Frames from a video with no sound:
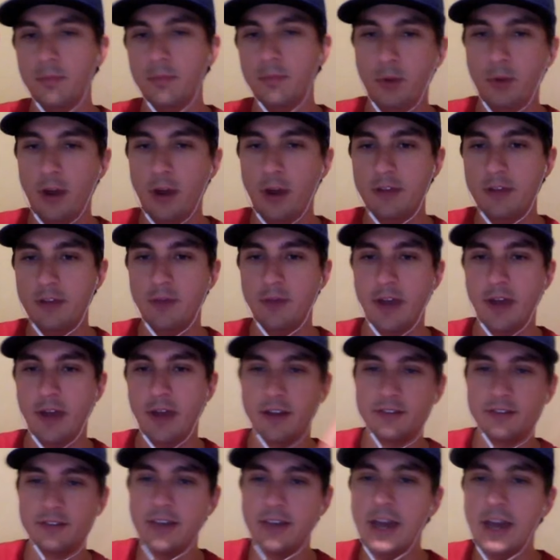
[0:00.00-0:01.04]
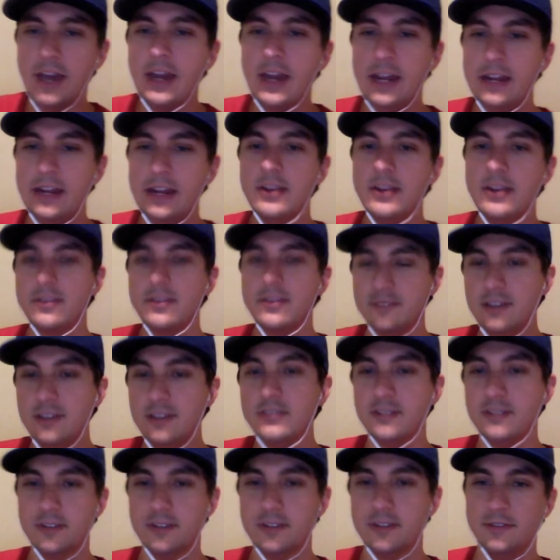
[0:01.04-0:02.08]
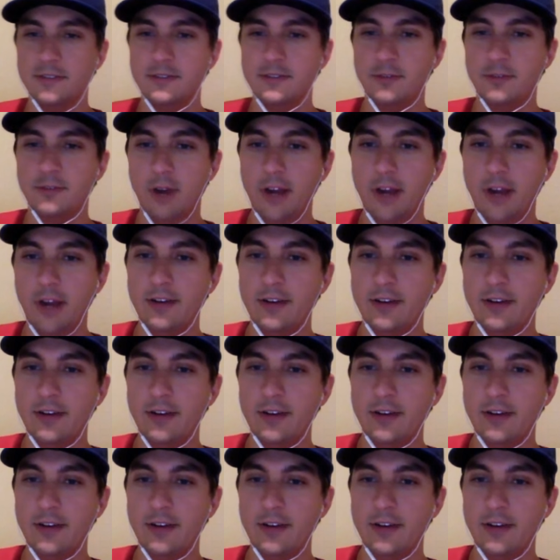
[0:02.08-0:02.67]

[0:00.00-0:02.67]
prospects heading into the season, right?